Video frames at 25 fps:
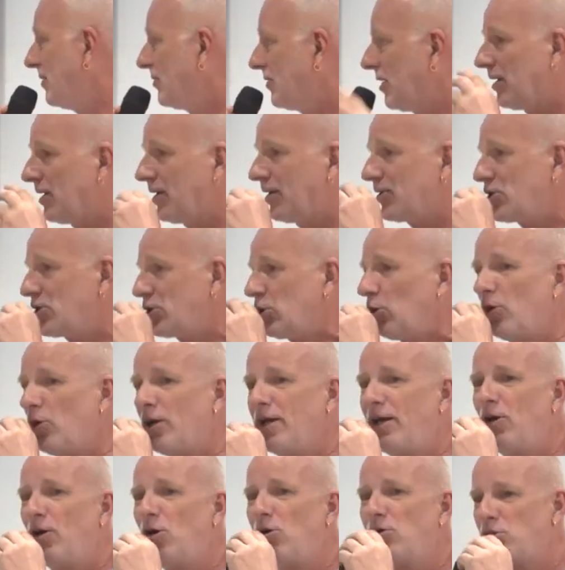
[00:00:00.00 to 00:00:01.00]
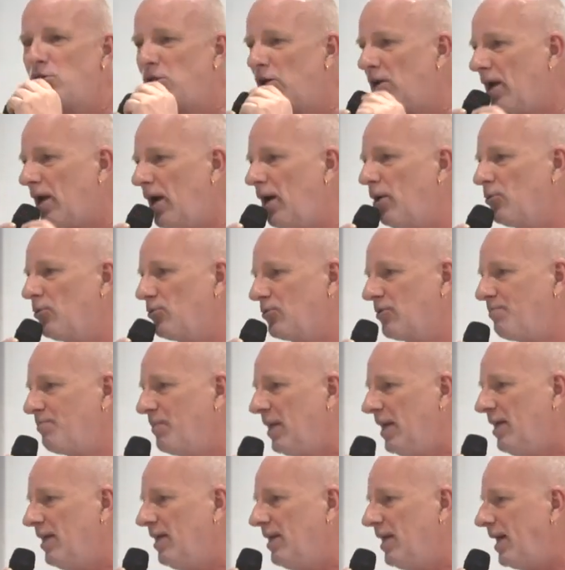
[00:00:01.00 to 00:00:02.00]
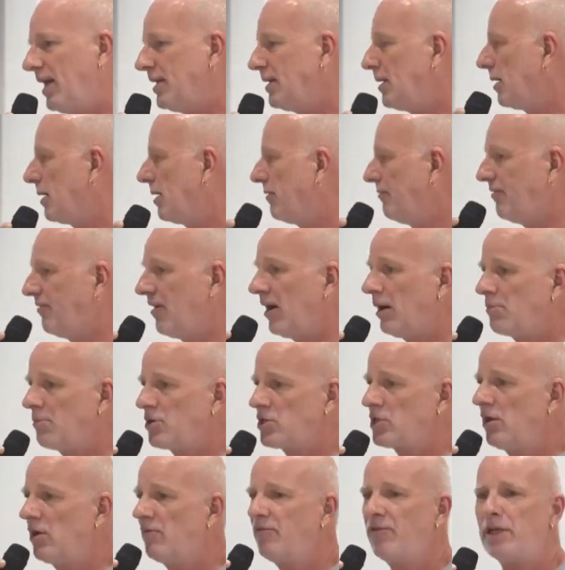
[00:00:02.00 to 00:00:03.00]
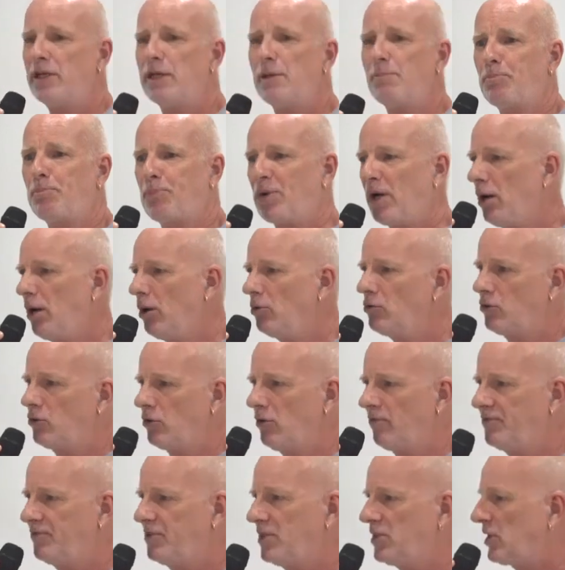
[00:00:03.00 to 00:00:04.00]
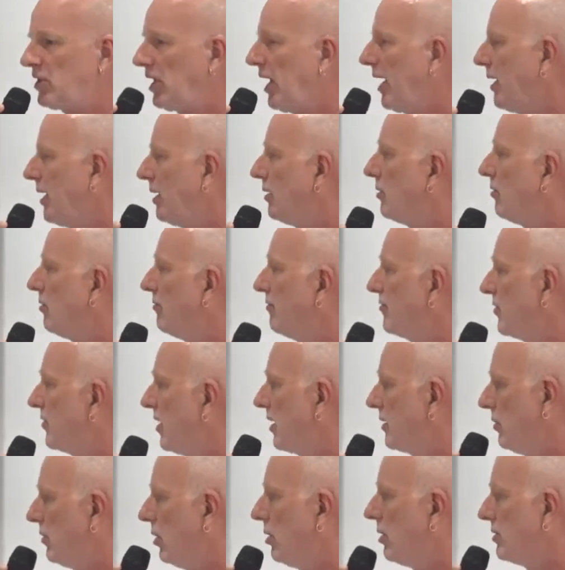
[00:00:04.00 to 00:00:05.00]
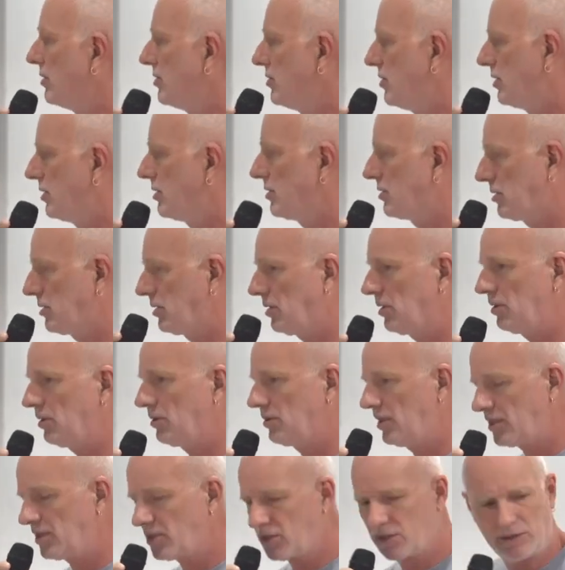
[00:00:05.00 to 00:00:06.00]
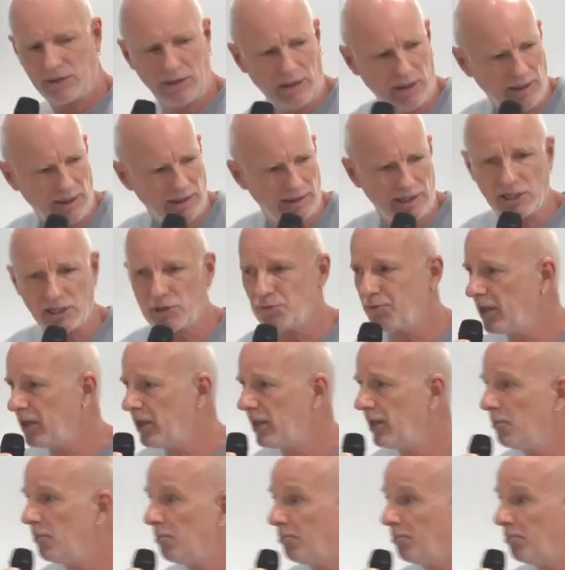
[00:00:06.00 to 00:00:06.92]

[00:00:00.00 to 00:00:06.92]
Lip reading: the story goes around. And the farmers are very proud of this kind of technology. So that's very